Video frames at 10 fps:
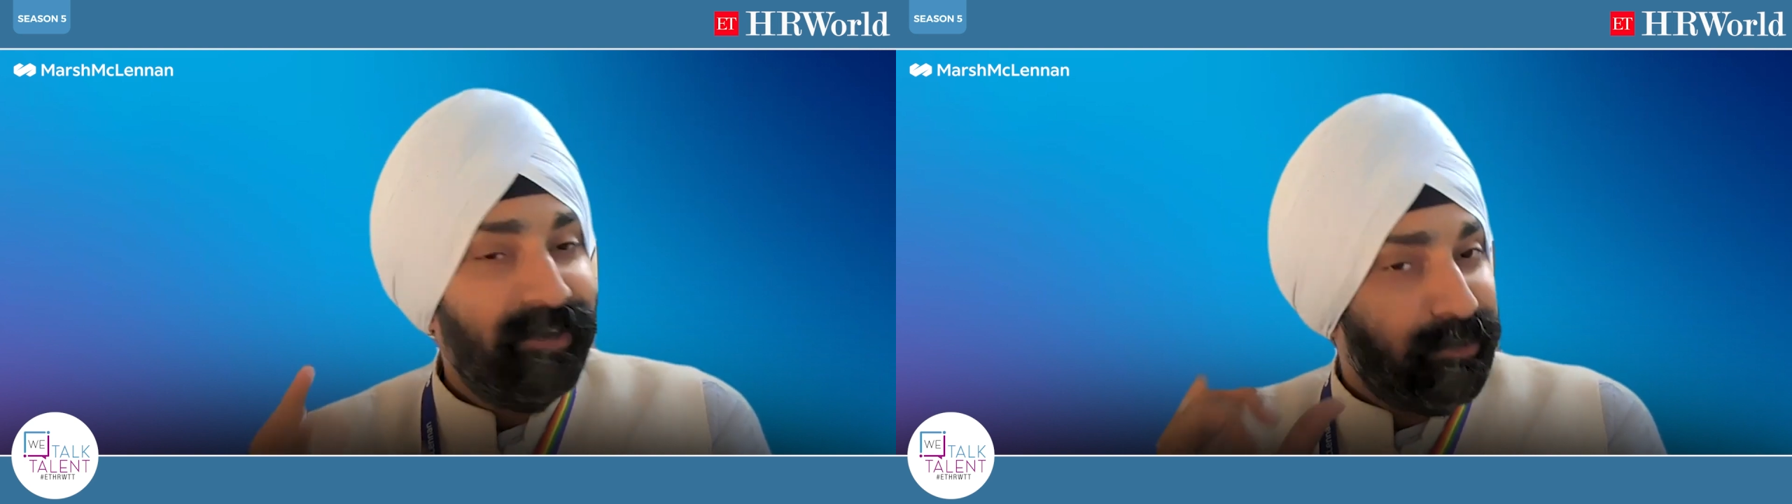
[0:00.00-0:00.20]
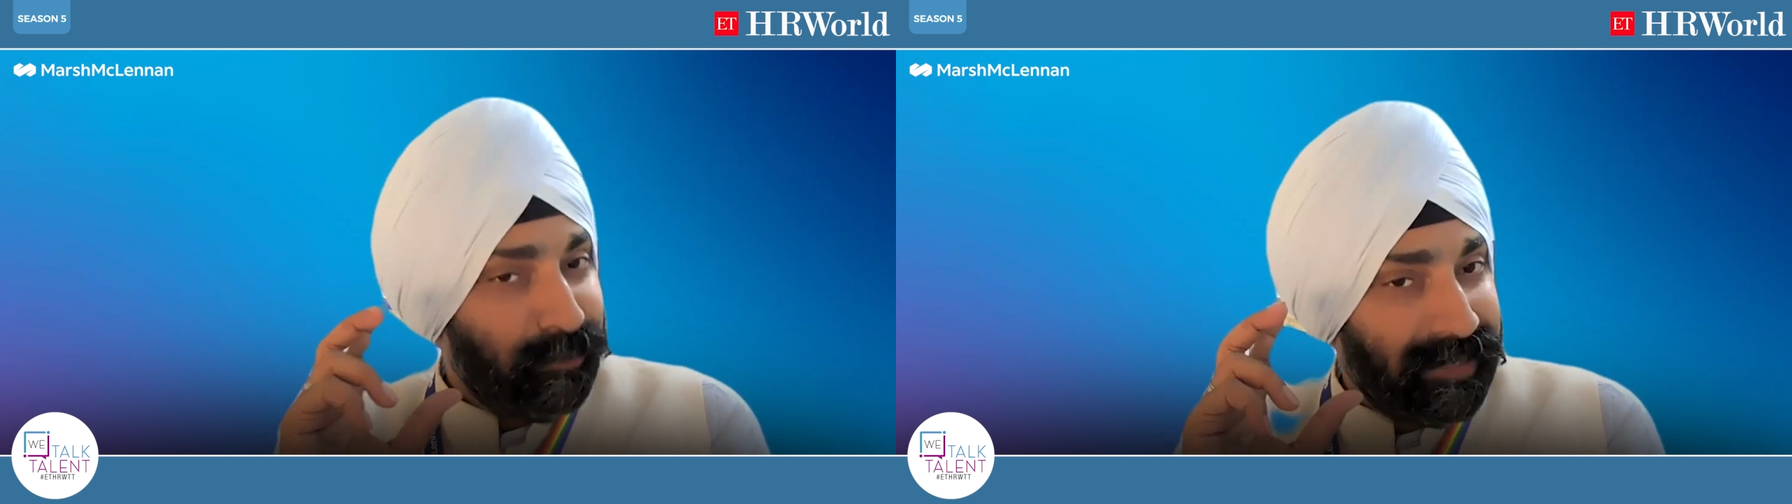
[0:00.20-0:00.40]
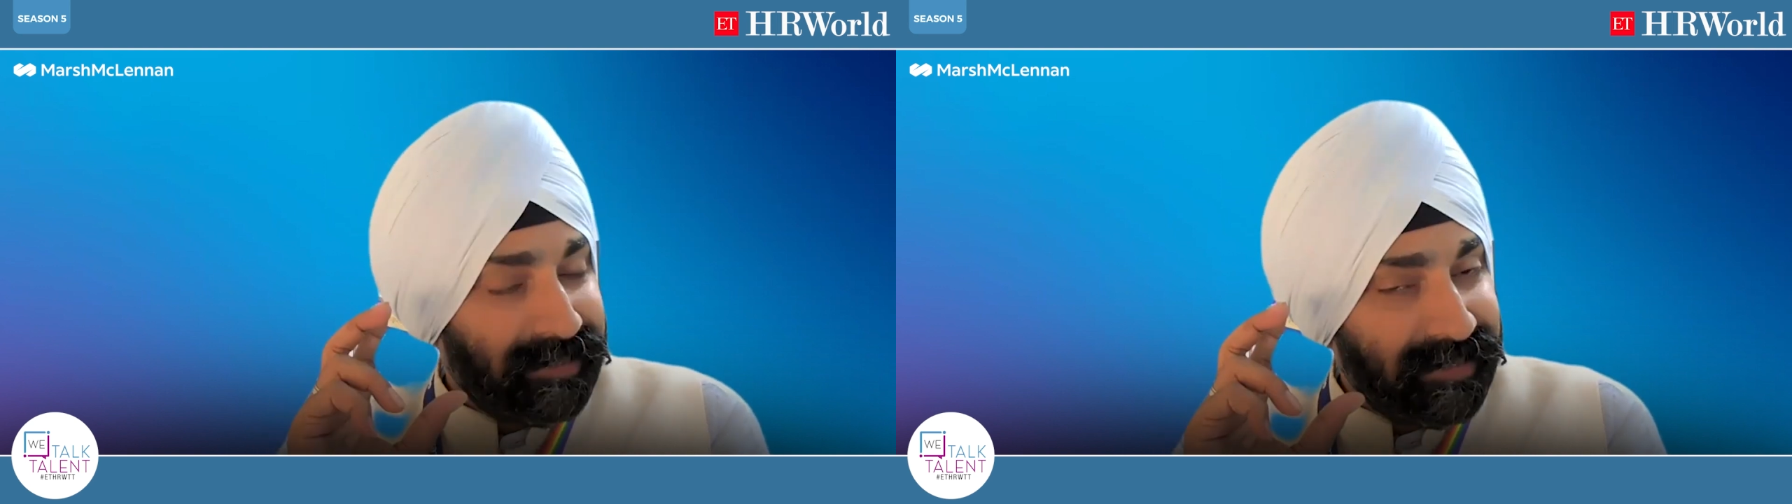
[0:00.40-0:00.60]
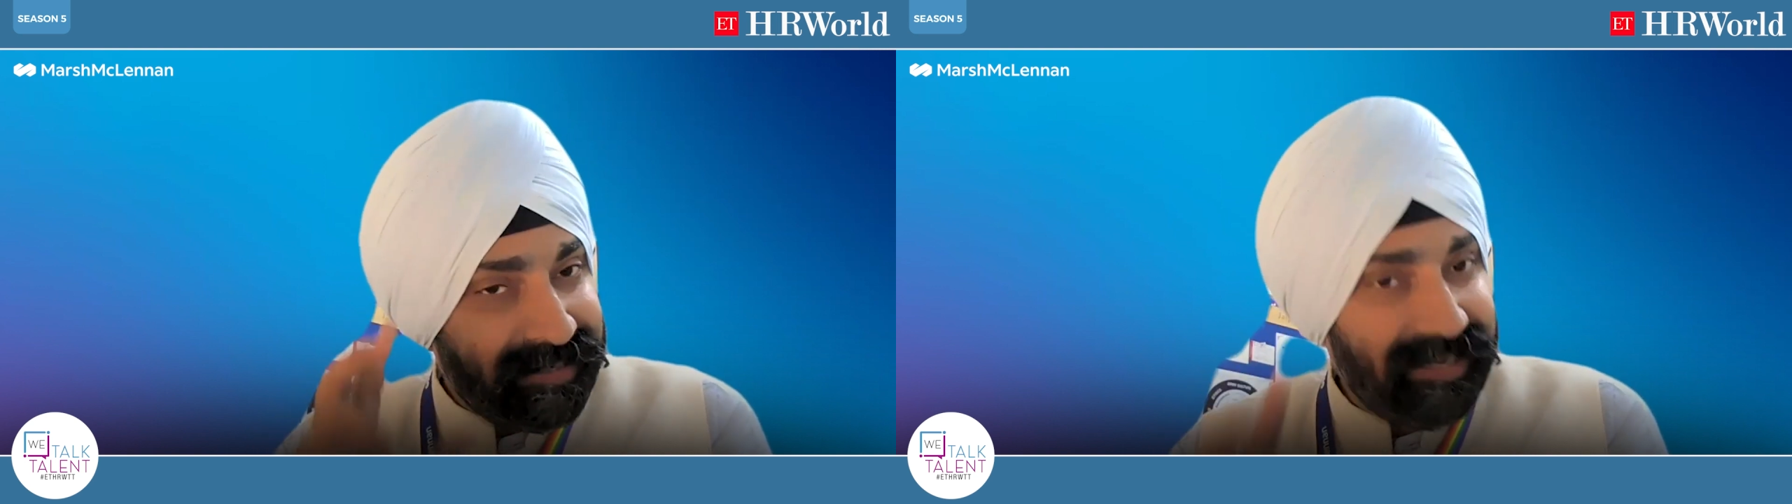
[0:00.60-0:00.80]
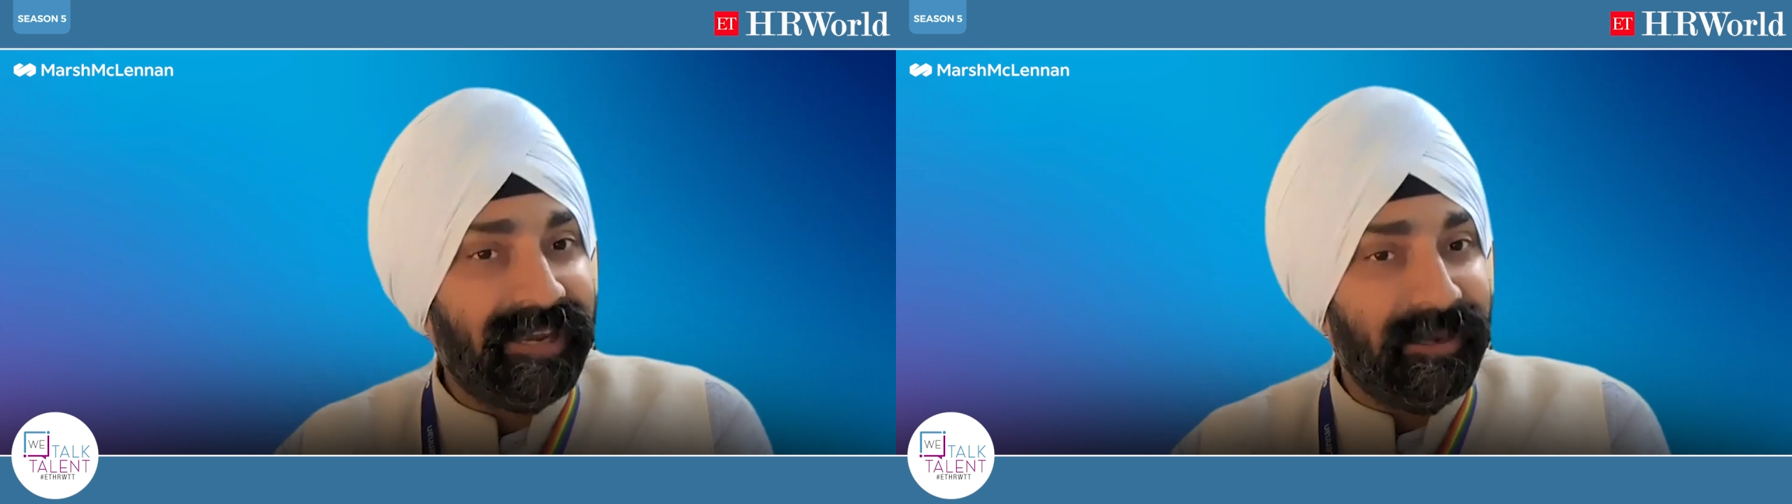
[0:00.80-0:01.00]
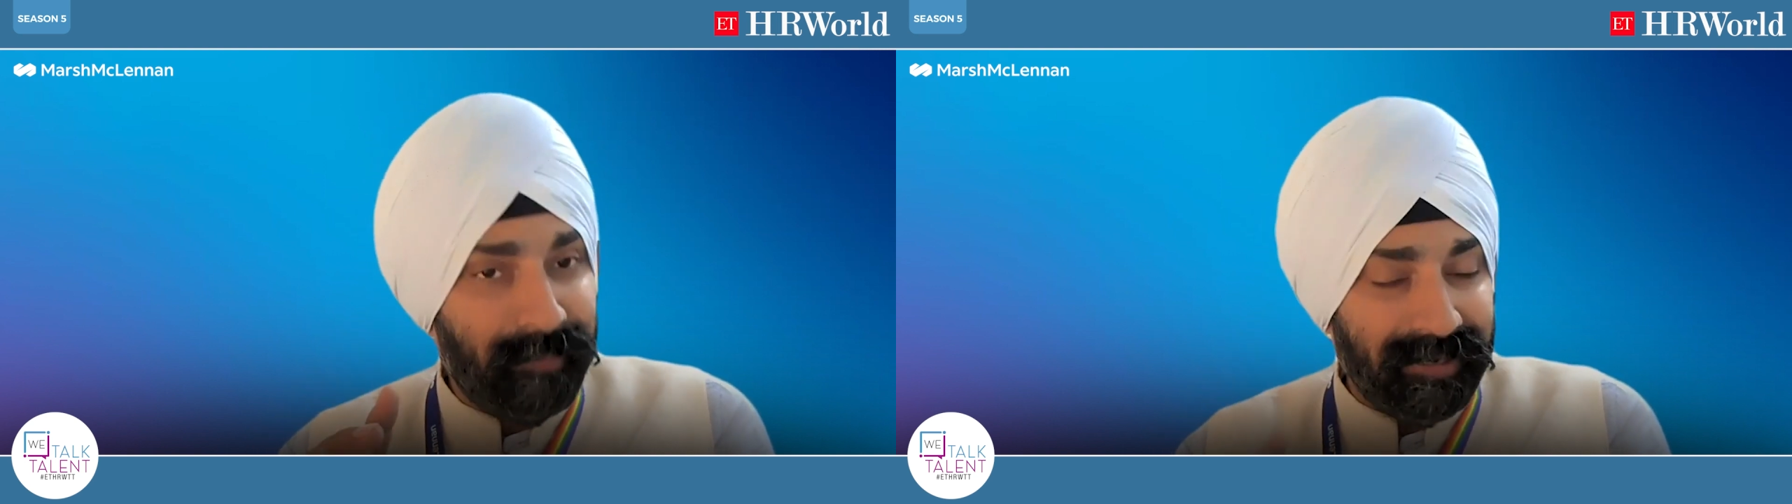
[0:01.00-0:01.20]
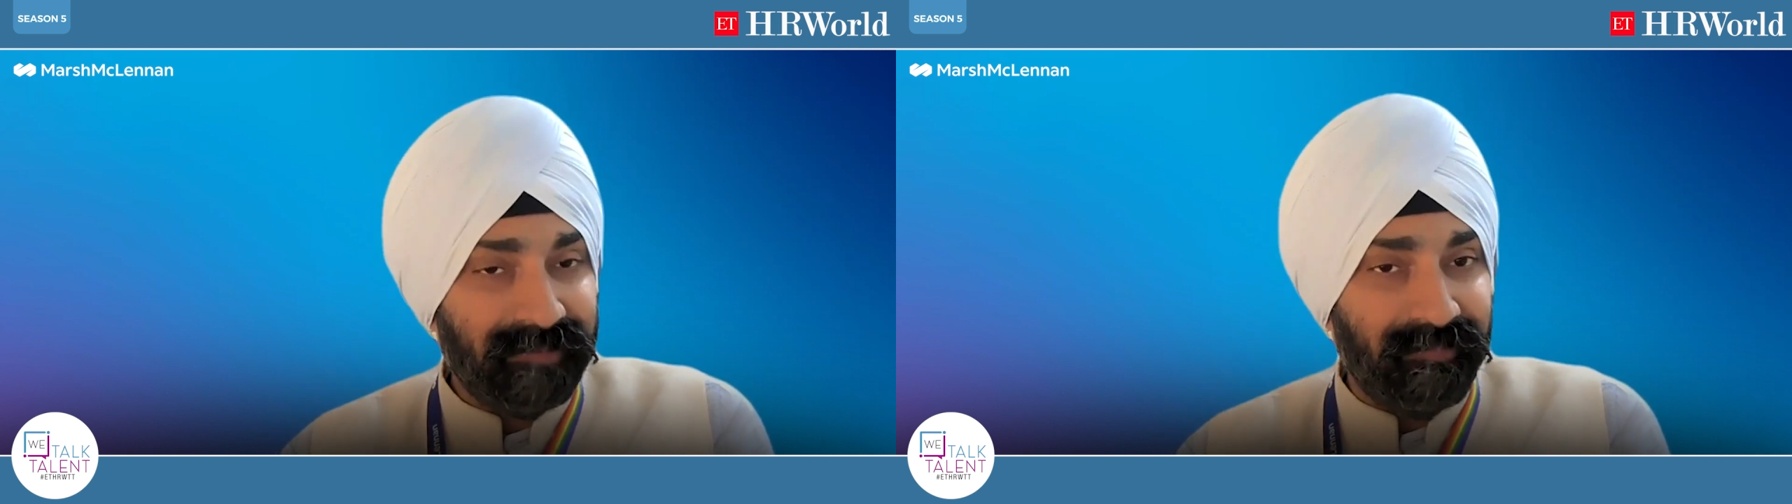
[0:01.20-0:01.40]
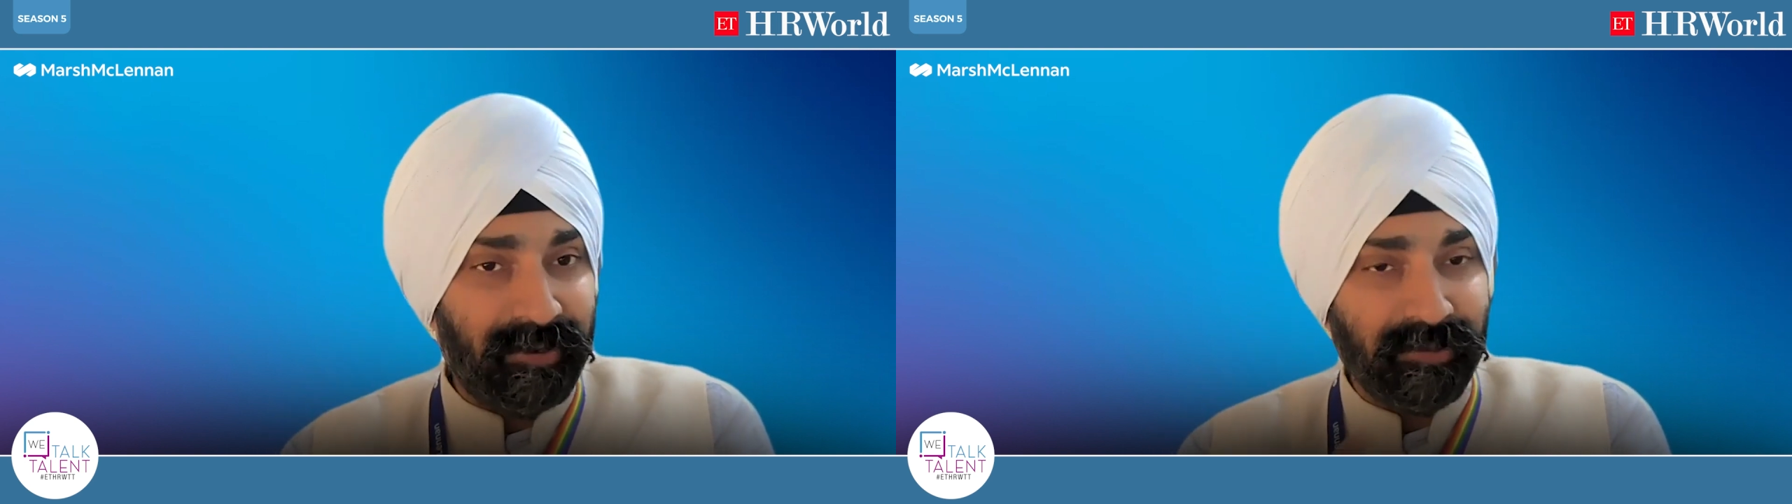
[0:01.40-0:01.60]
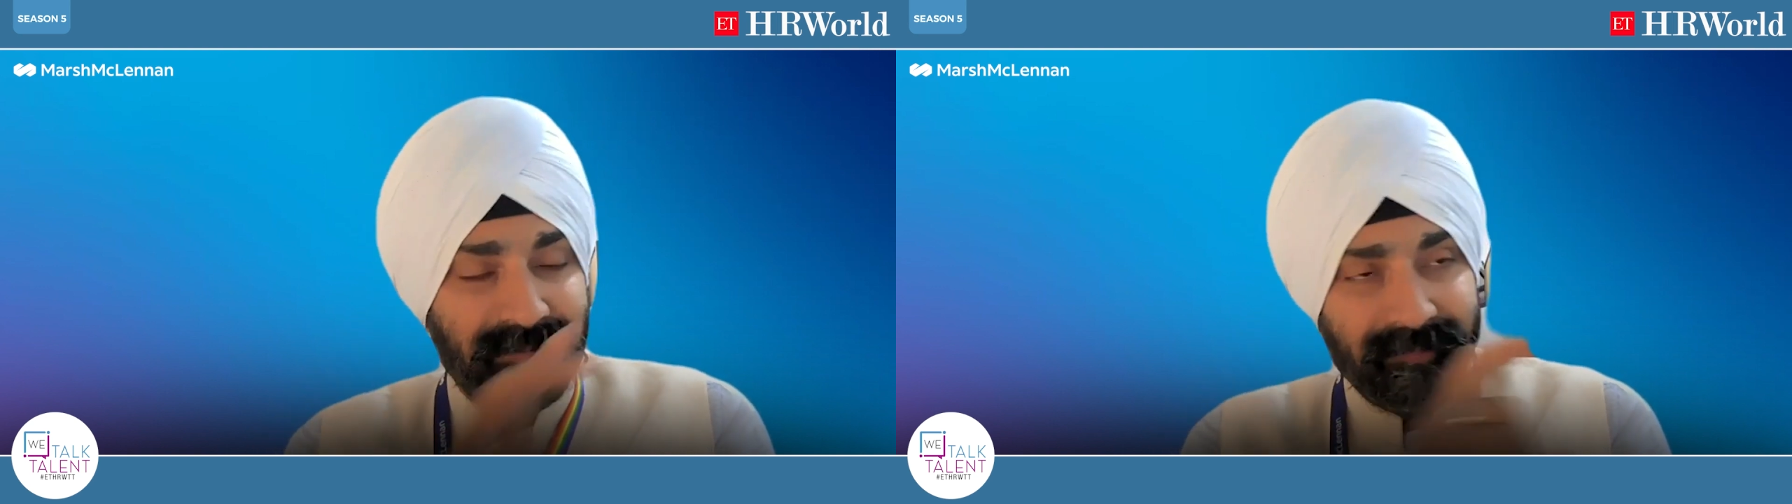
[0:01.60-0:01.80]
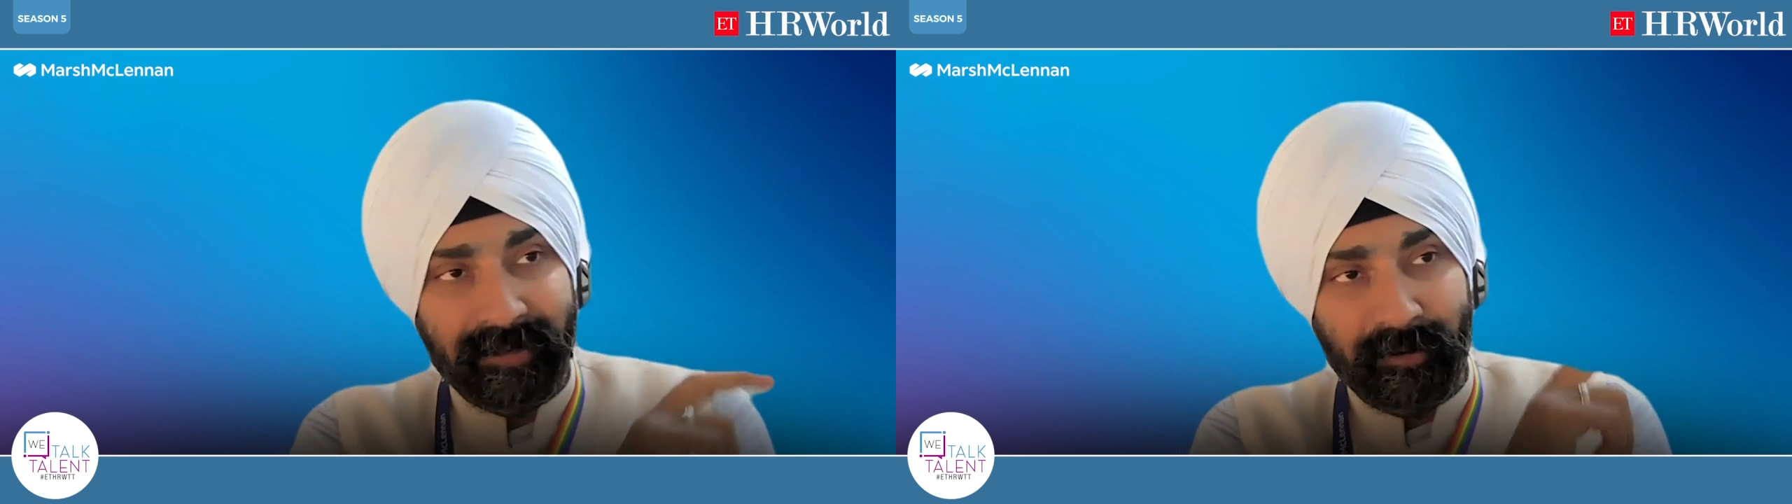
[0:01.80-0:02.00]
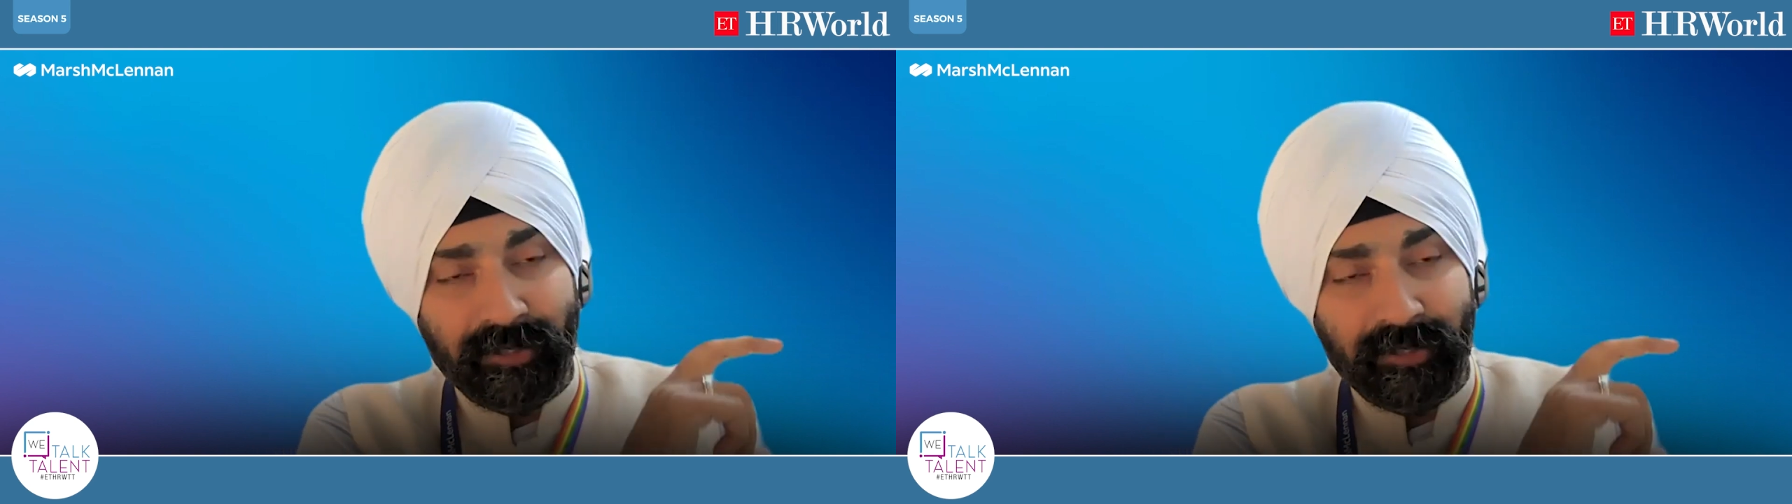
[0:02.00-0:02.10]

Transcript: So that's a second piece because again,